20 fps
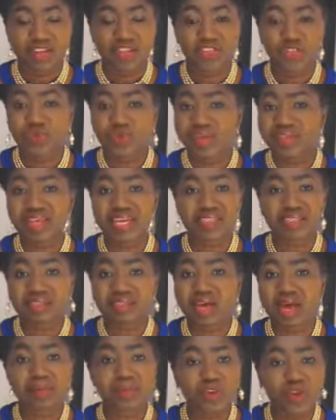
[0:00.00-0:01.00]
During that
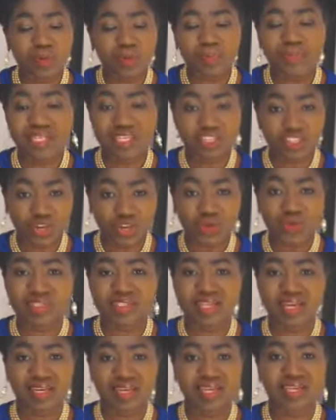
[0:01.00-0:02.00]
time, nobody knows
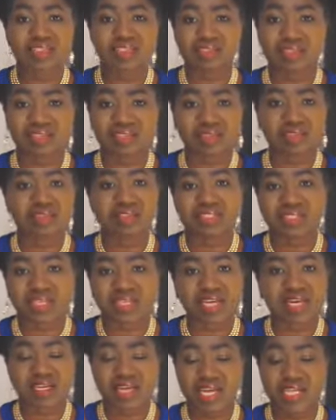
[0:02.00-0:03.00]
that it's the
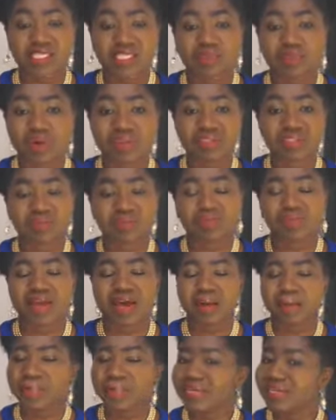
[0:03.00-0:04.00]
DNA is
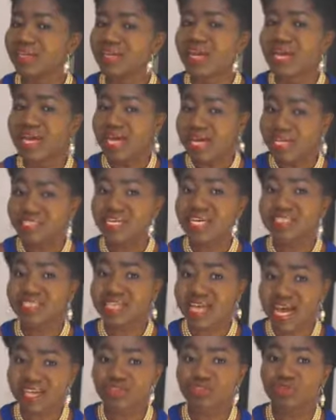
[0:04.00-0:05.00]
multiplying, but it has
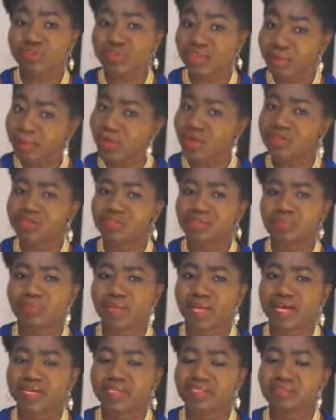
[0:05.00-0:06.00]
actually
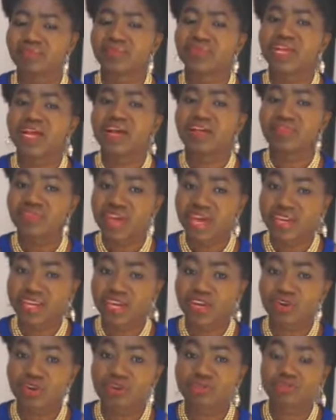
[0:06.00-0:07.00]
multiplied. Then
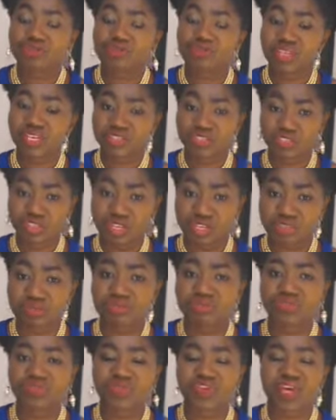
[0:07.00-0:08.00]
it goes to the
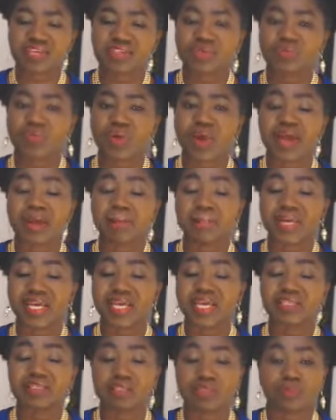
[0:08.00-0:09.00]
G2 phase where it
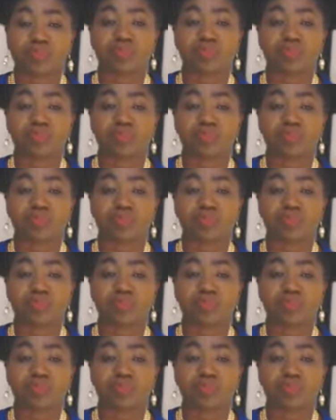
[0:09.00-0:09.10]
begins to